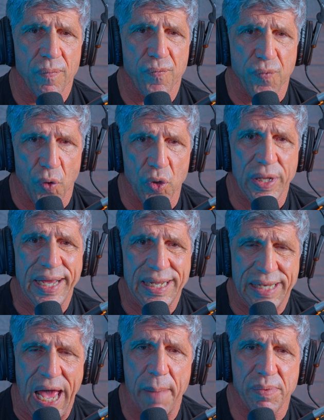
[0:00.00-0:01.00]
fully
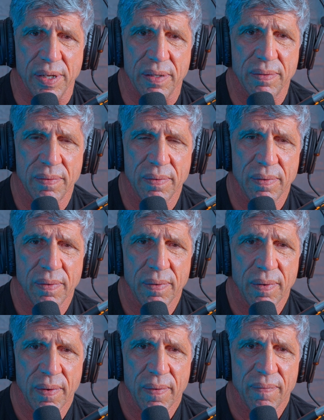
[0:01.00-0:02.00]
adapted.
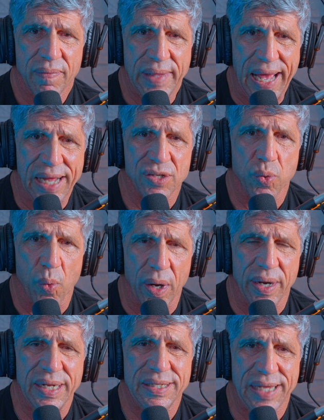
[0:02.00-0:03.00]
That's
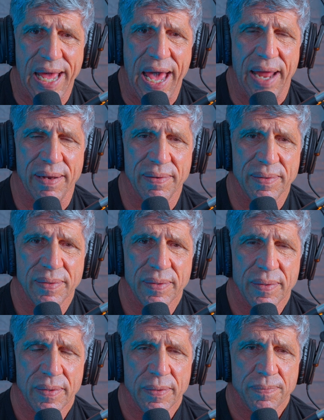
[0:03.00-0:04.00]
where it's at.
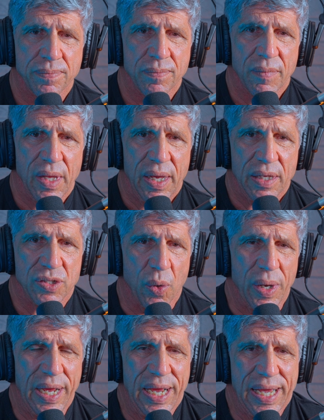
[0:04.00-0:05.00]

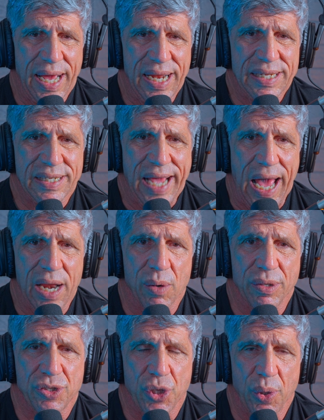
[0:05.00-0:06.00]
So again, it's
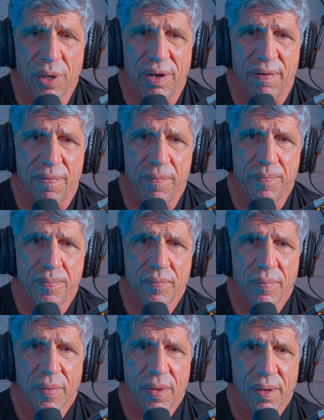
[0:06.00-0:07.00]
counterintuitive.
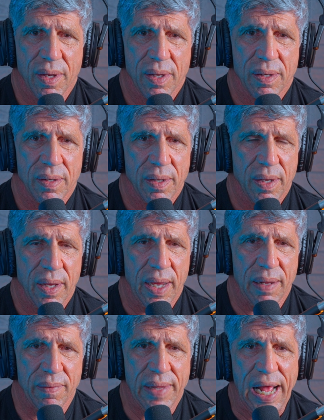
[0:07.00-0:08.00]

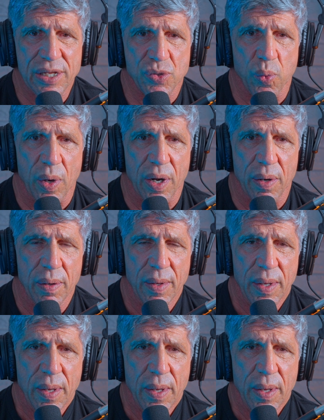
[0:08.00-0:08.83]
And that's where